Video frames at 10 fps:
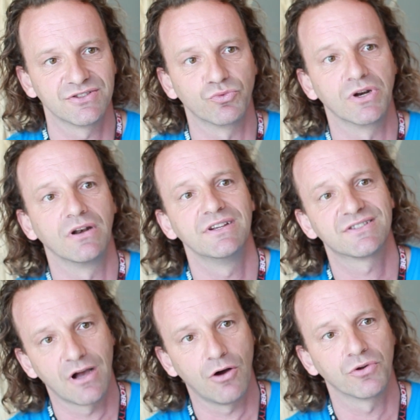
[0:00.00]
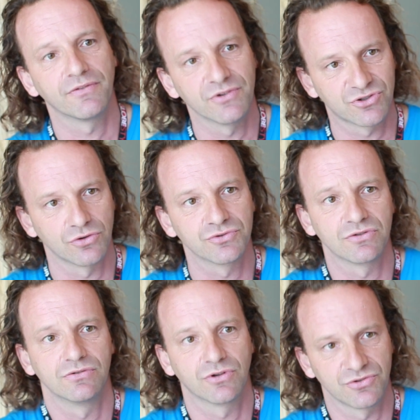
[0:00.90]
is released out of a
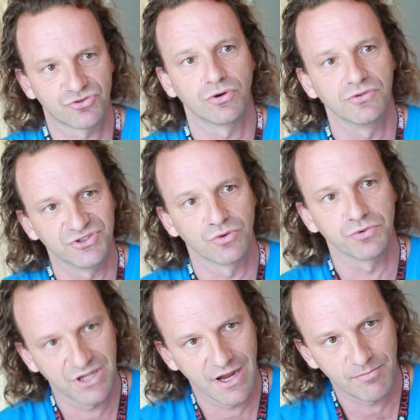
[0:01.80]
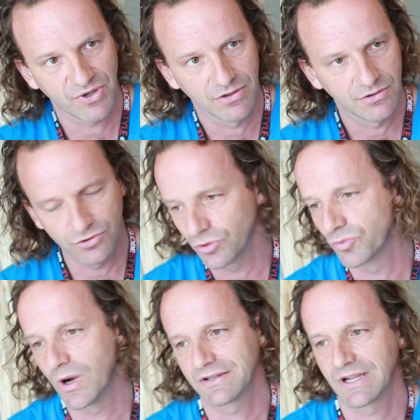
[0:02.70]
total control zone camp. Not
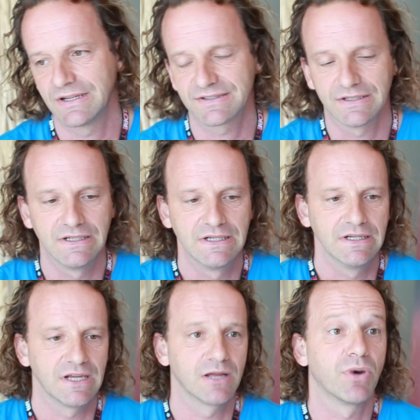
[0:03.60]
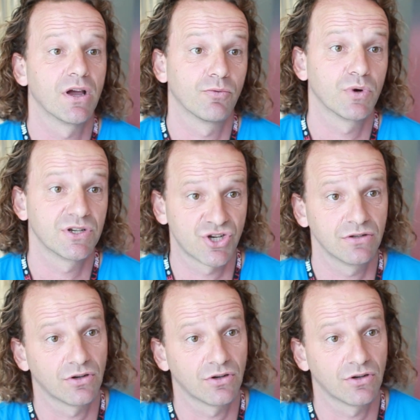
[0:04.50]
one case. And by the way, Shin